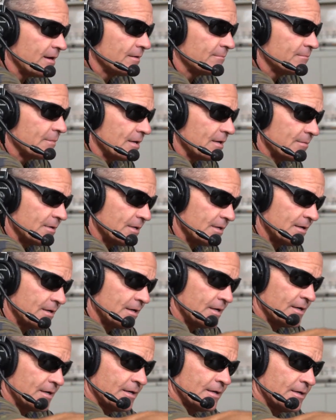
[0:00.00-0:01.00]
thought maybe
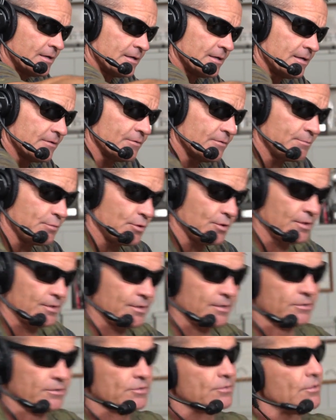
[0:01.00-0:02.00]
it would
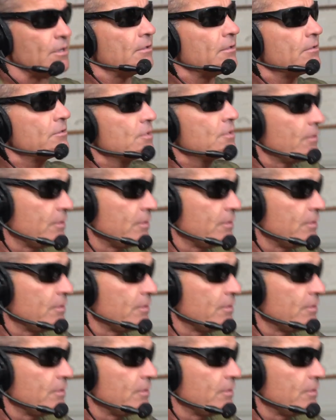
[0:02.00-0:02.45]
pull a little stronger.